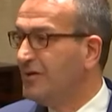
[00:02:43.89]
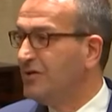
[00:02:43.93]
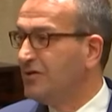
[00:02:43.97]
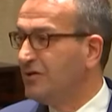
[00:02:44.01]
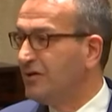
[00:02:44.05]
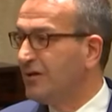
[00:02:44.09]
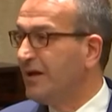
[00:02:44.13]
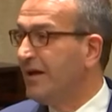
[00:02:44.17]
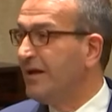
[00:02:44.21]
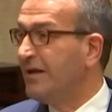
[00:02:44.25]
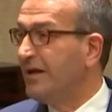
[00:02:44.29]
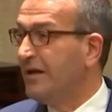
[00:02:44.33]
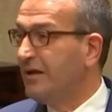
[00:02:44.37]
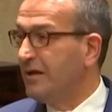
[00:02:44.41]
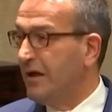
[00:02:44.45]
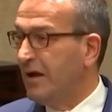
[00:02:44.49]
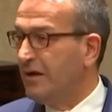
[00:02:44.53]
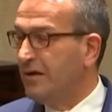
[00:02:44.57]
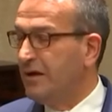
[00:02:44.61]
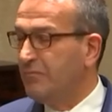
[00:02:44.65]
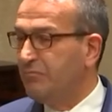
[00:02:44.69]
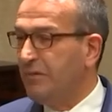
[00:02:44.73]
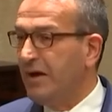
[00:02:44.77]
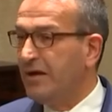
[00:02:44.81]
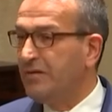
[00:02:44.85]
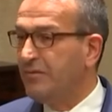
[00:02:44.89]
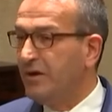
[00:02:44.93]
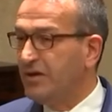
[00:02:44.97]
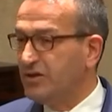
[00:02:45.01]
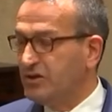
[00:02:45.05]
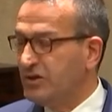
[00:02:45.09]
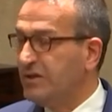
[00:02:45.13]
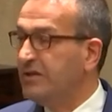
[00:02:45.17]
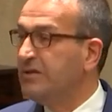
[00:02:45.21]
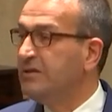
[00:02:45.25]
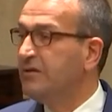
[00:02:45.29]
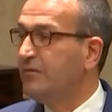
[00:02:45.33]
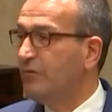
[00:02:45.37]
to get in, and that made it much
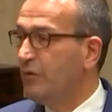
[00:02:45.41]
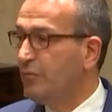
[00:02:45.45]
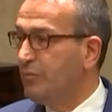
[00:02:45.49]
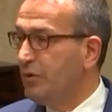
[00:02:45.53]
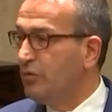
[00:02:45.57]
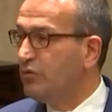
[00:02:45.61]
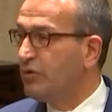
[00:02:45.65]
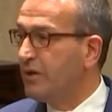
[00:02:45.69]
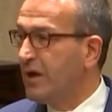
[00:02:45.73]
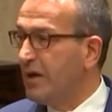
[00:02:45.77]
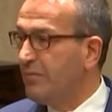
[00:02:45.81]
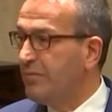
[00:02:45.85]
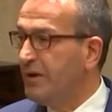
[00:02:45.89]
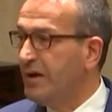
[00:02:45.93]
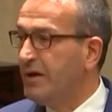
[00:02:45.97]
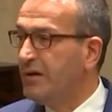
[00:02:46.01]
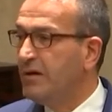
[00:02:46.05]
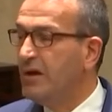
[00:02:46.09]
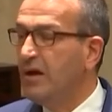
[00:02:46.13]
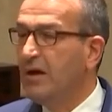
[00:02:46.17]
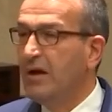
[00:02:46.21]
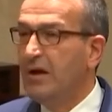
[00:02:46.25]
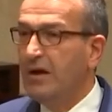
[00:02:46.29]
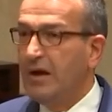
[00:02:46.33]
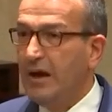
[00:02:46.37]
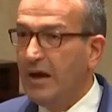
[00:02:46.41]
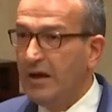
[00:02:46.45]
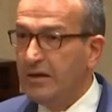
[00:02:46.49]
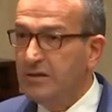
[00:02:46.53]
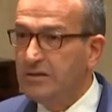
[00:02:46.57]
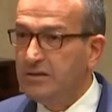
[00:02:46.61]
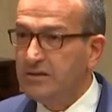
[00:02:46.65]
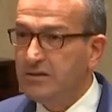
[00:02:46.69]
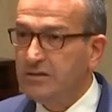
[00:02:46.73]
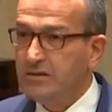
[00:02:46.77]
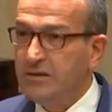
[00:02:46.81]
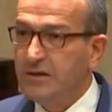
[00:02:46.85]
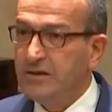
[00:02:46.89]
easier for people to come in, and
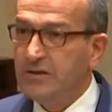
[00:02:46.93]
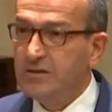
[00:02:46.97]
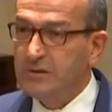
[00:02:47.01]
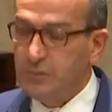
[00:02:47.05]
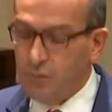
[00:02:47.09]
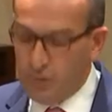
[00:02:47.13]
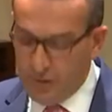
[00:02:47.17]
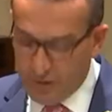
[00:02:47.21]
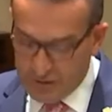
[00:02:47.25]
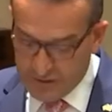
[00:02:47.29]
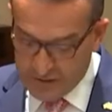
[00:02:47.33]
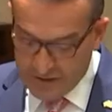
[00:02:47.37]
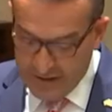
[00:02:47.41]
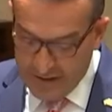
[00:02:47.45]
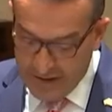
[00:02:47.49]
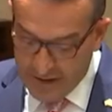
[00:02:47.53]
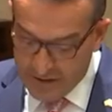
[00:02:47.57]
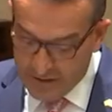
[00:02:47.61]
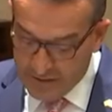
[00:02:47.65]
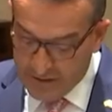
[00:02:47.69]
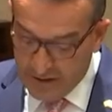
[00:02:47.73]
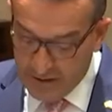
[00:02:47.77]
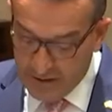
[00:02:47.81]
tickets were scanned. And